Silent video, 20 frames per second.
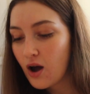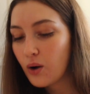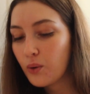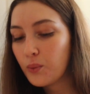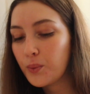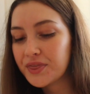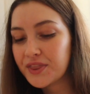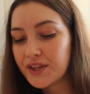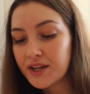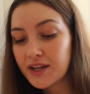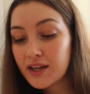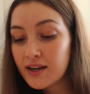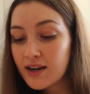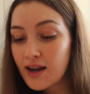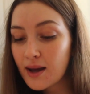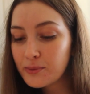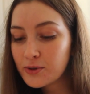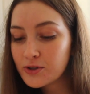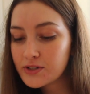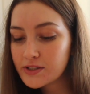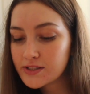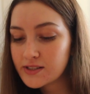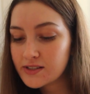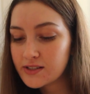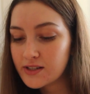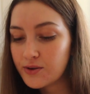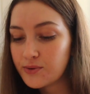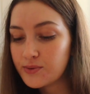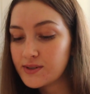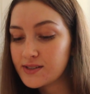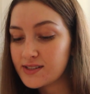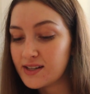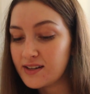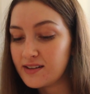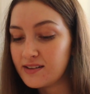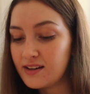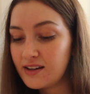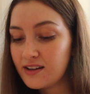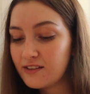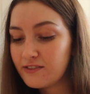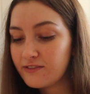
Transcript: What the kidnapper doesn't know is that Nick